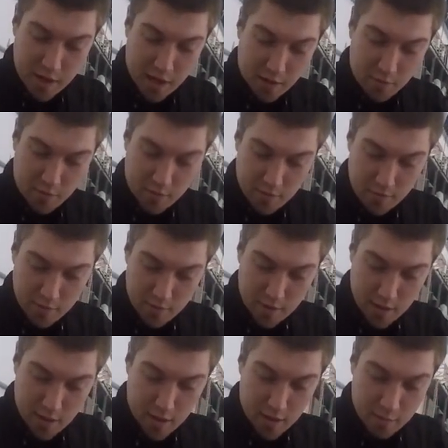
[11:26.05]
bow,
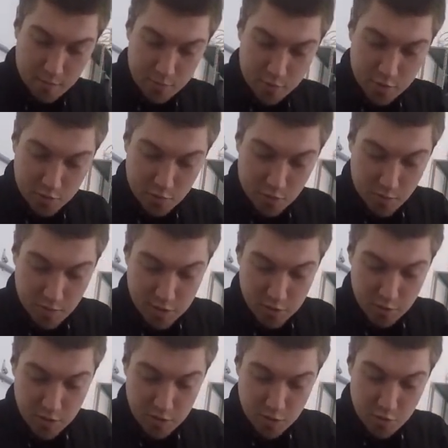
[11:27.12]
just wanted to
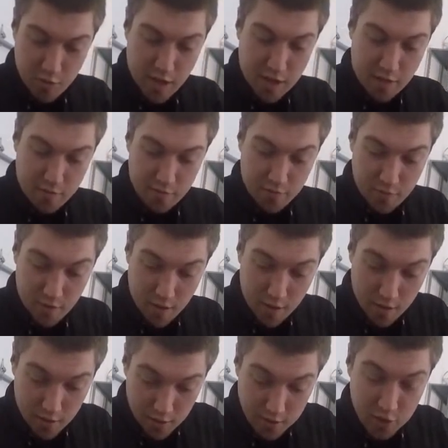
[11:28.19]
mention we do have
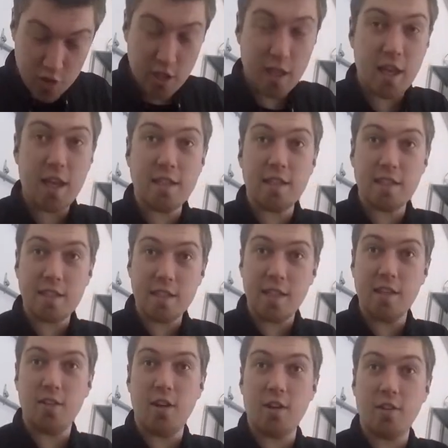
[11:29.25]
a gigantic
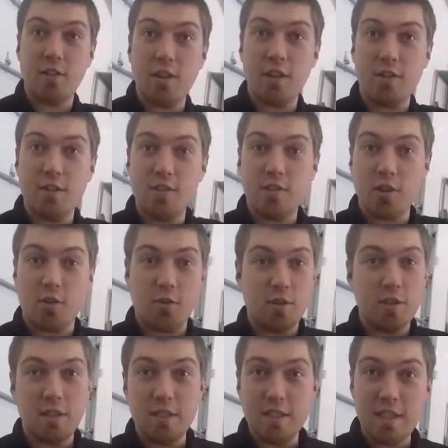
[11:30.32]
ski locker here. So
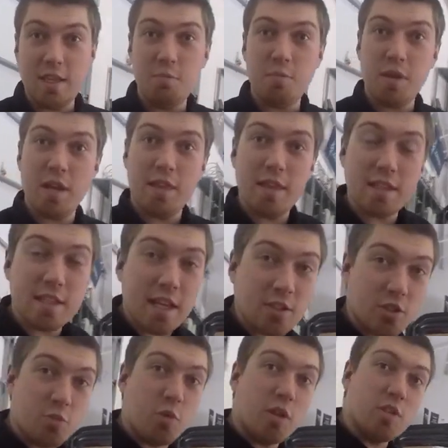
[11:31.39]
deep, and this
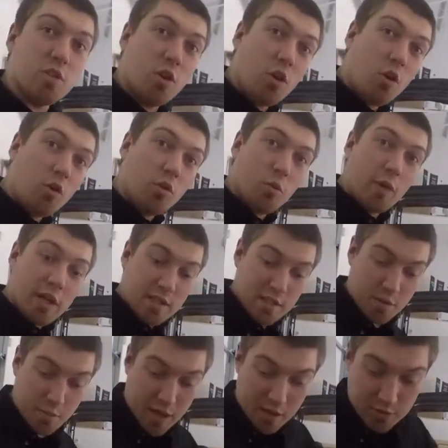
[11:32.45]
actually runs all the way to
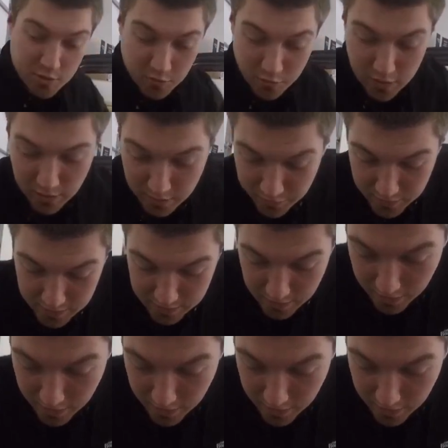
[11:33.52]
the bow. So if we lift this